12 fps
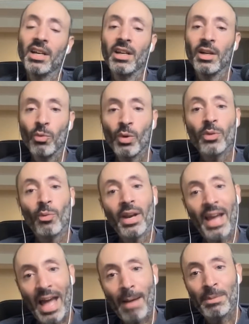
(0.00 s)
with what
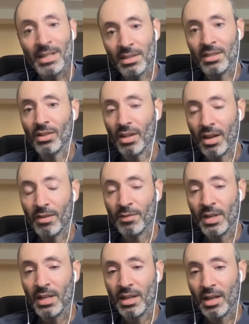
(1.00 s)
happened in your life.
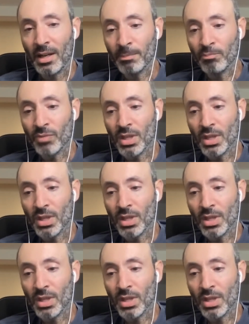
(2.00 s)
Um,